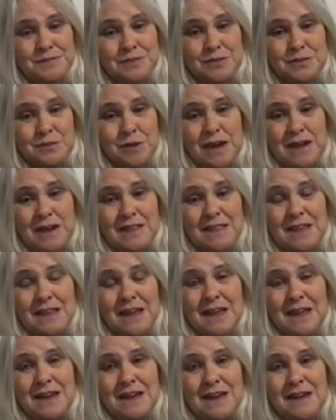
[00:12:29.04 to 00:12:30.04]
to right
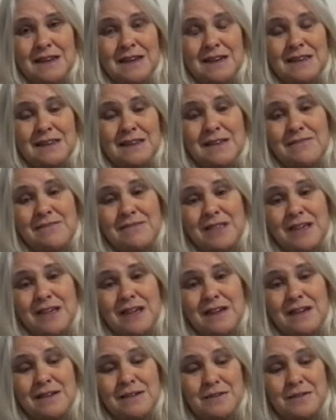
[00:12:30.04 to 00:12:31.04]
leg and left
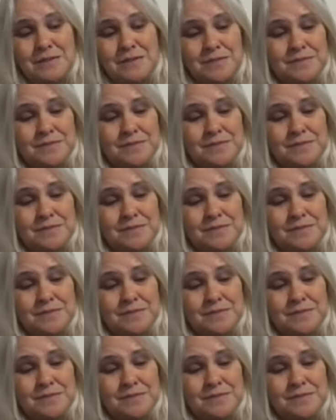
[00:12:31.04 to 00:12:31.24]
leg.